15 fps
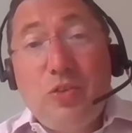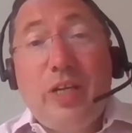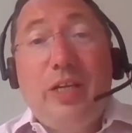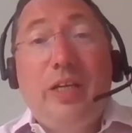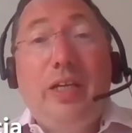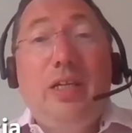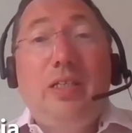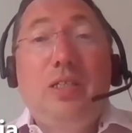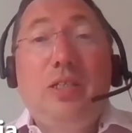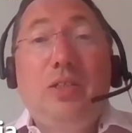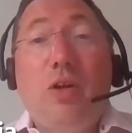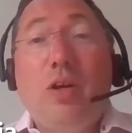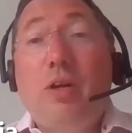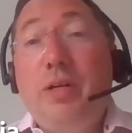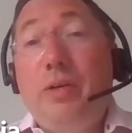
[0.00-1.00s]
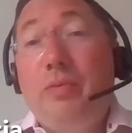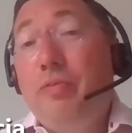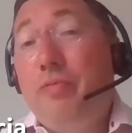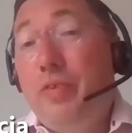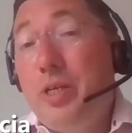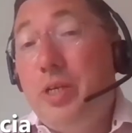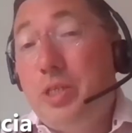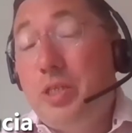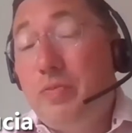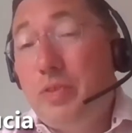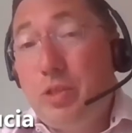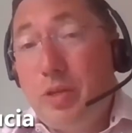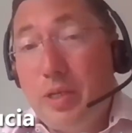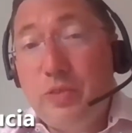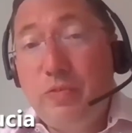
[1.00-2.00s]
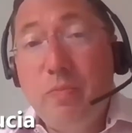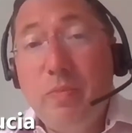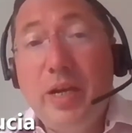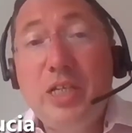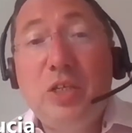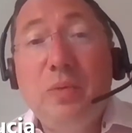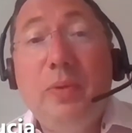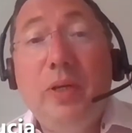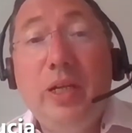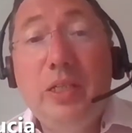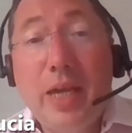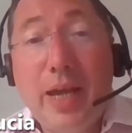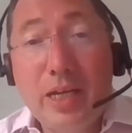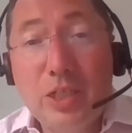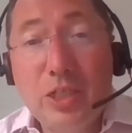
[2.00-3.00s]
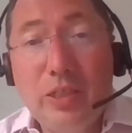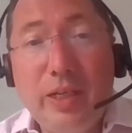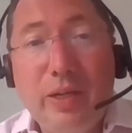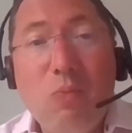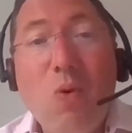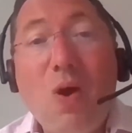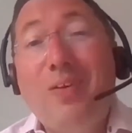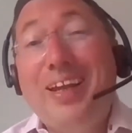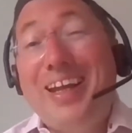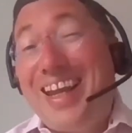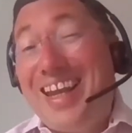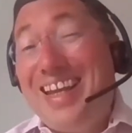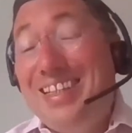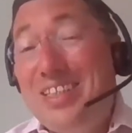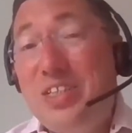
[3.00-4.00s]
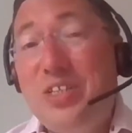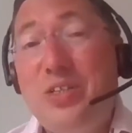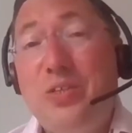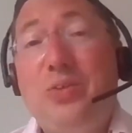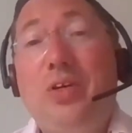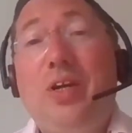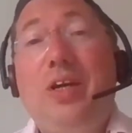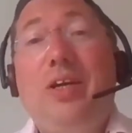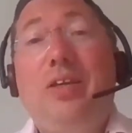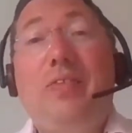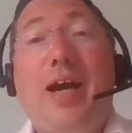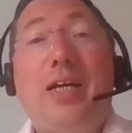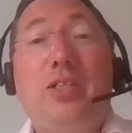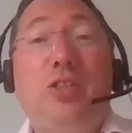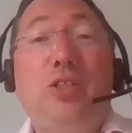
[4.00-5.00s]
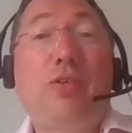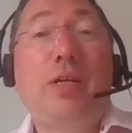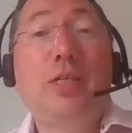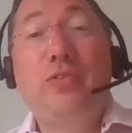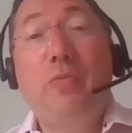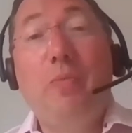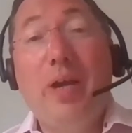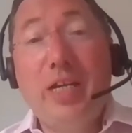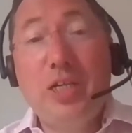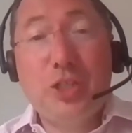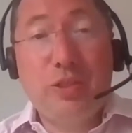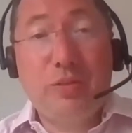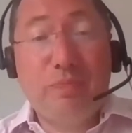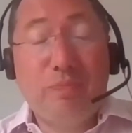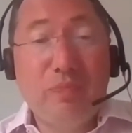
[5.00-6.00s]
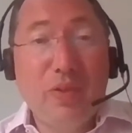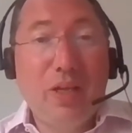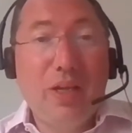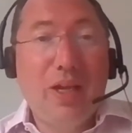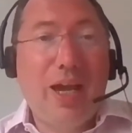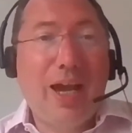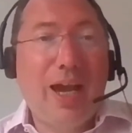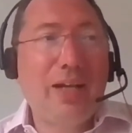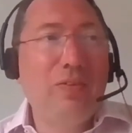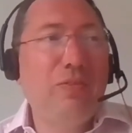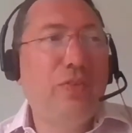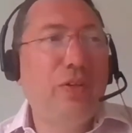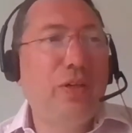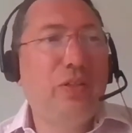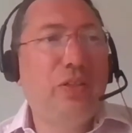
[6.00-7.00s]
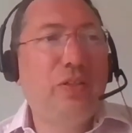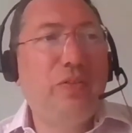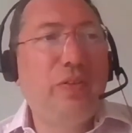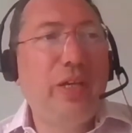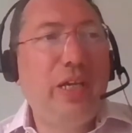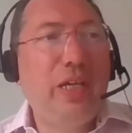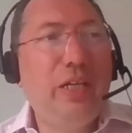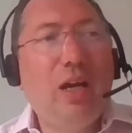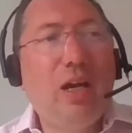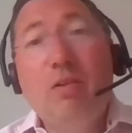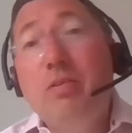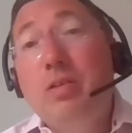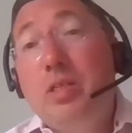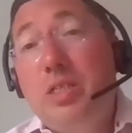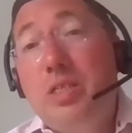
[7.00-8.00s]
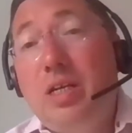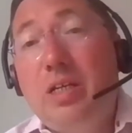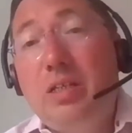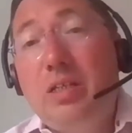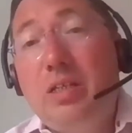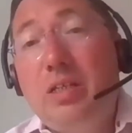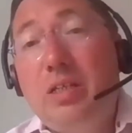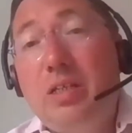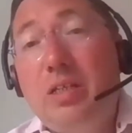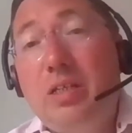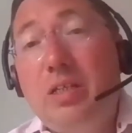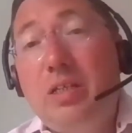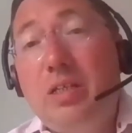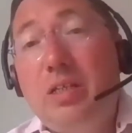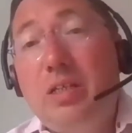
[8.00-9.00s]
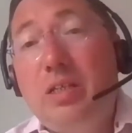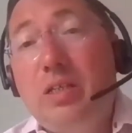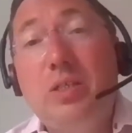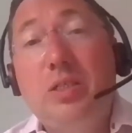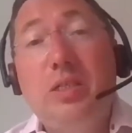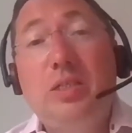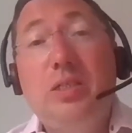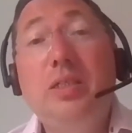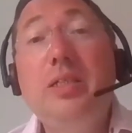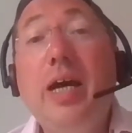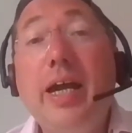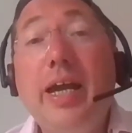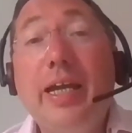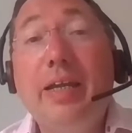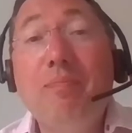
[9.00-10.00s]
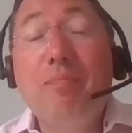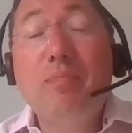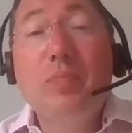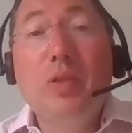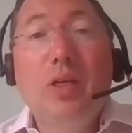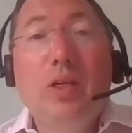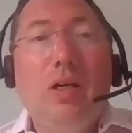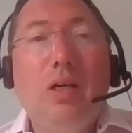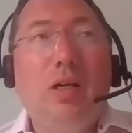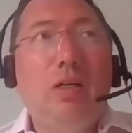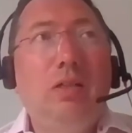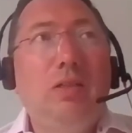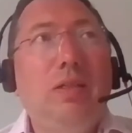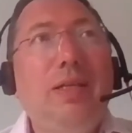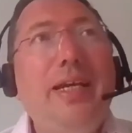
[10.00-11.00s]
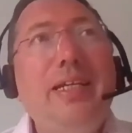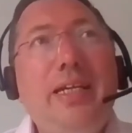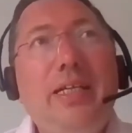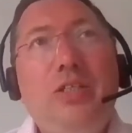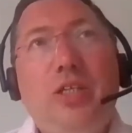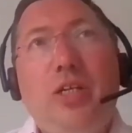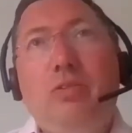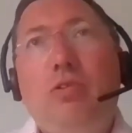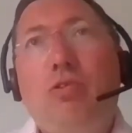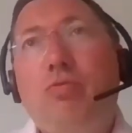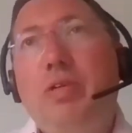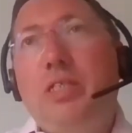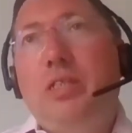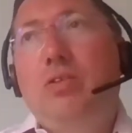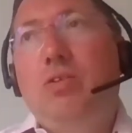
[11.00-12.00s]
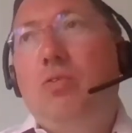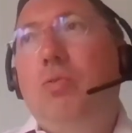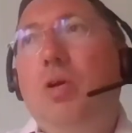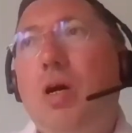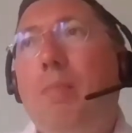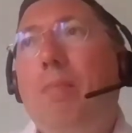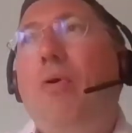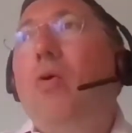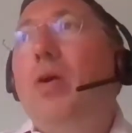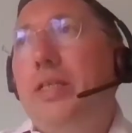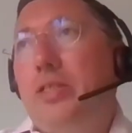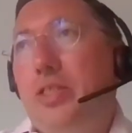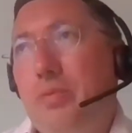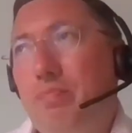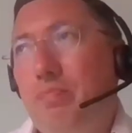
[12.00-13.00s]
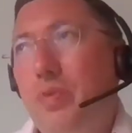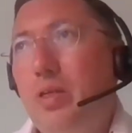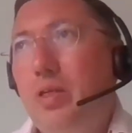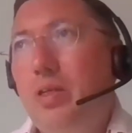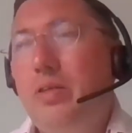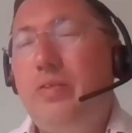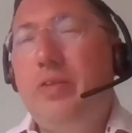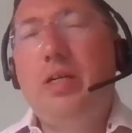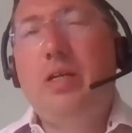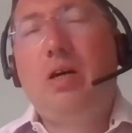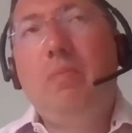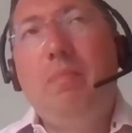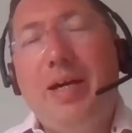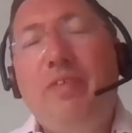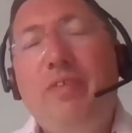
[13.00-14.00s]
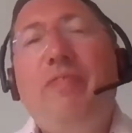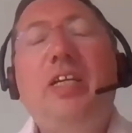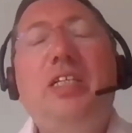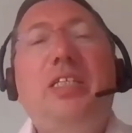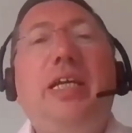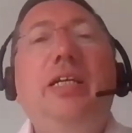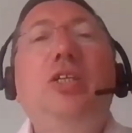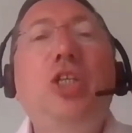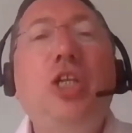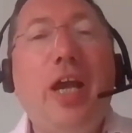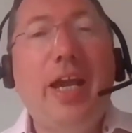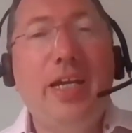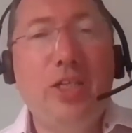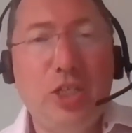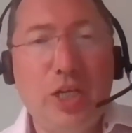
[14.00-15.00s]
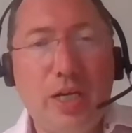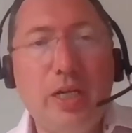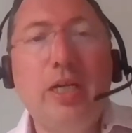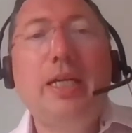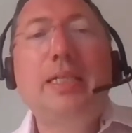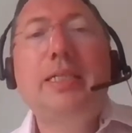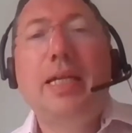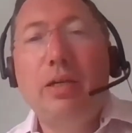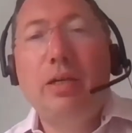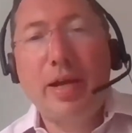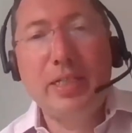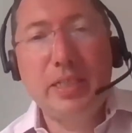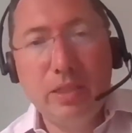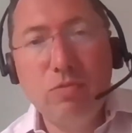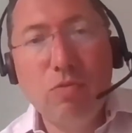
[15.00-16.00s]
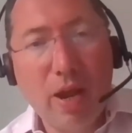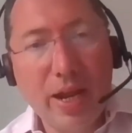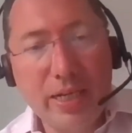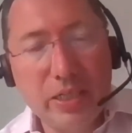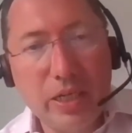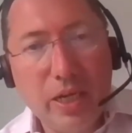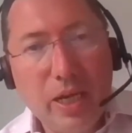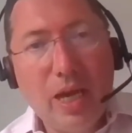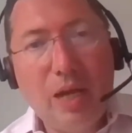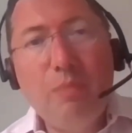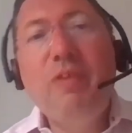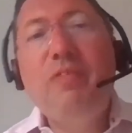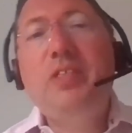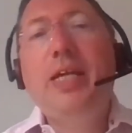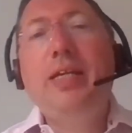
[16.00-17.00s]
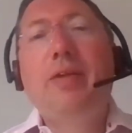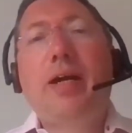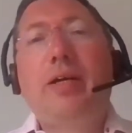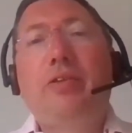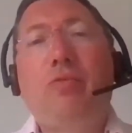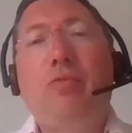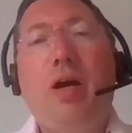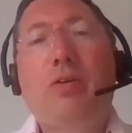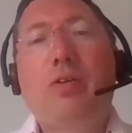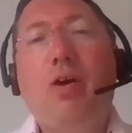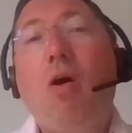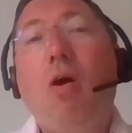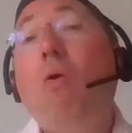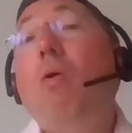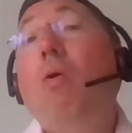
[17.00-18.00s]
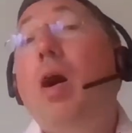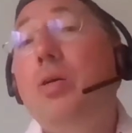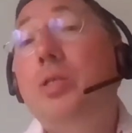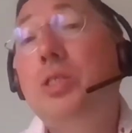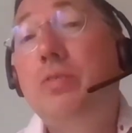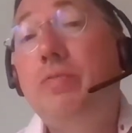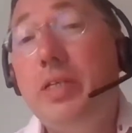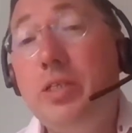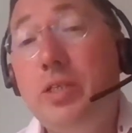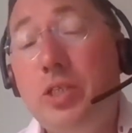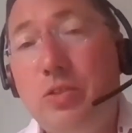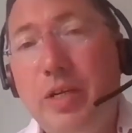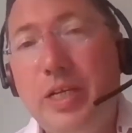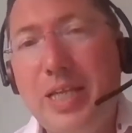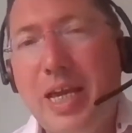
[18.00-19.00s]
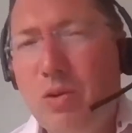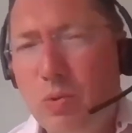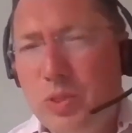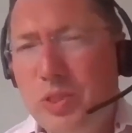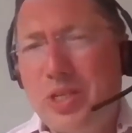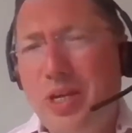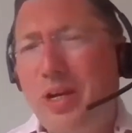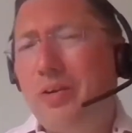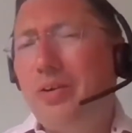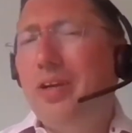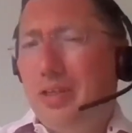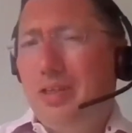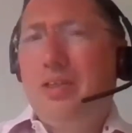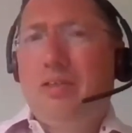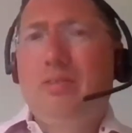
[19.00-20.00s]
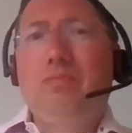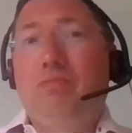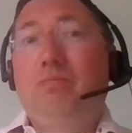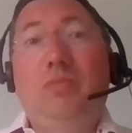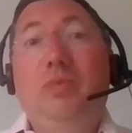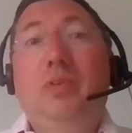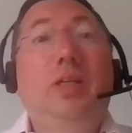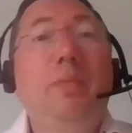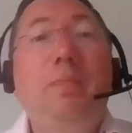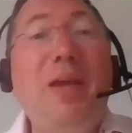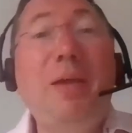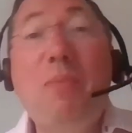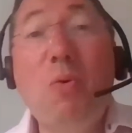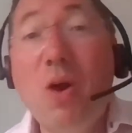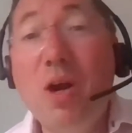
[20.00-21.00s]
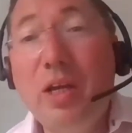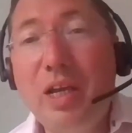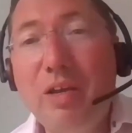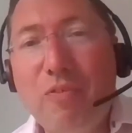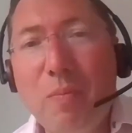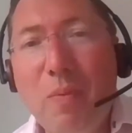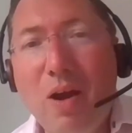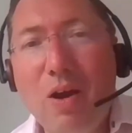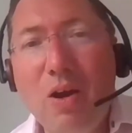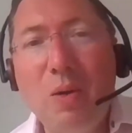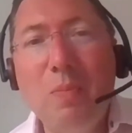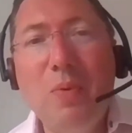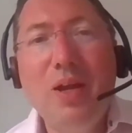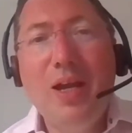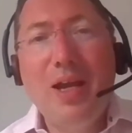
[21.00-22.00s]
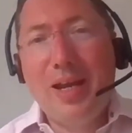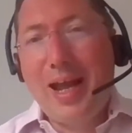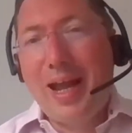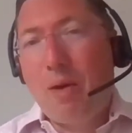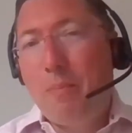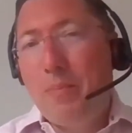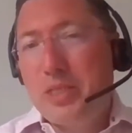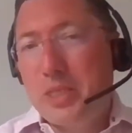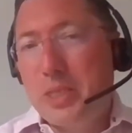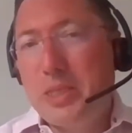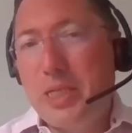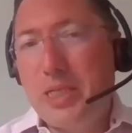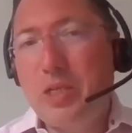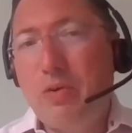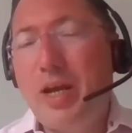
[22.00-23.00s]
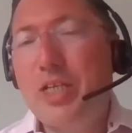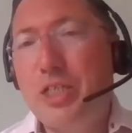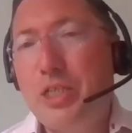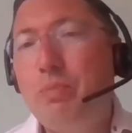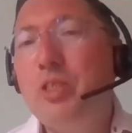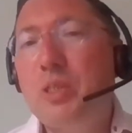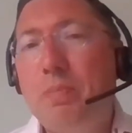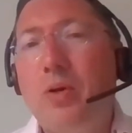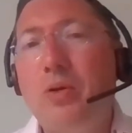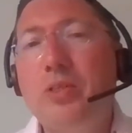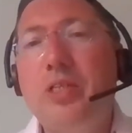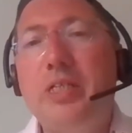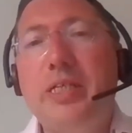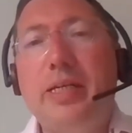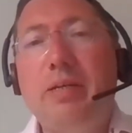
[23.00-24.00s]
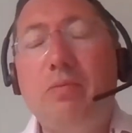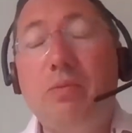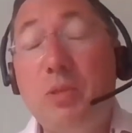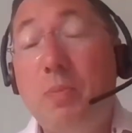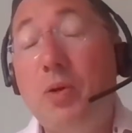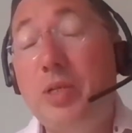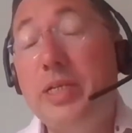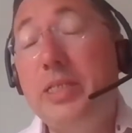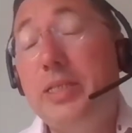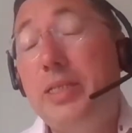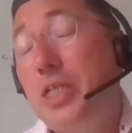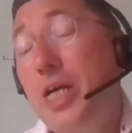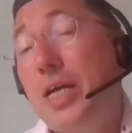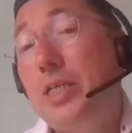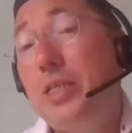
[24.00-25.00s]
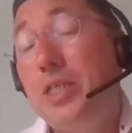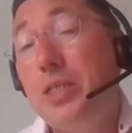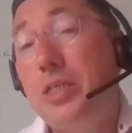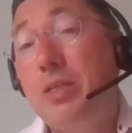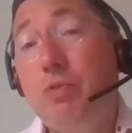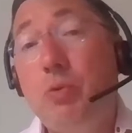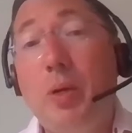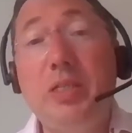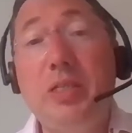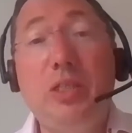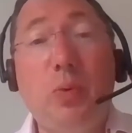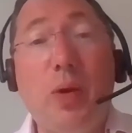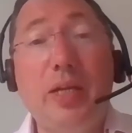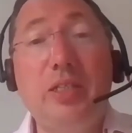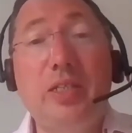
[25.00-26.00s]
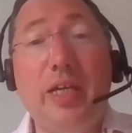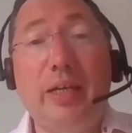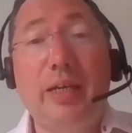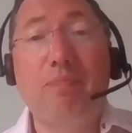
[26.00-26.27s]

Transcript: is not only on the verge of a transformation, but is actually well into that transformation, and that the current circumstances today are leading to critical points that are manifesting change at an accelerated rate. And we've seen that throughout hosts of industries, and also people working from home and how businesses are actually responding to the challenges of 2020.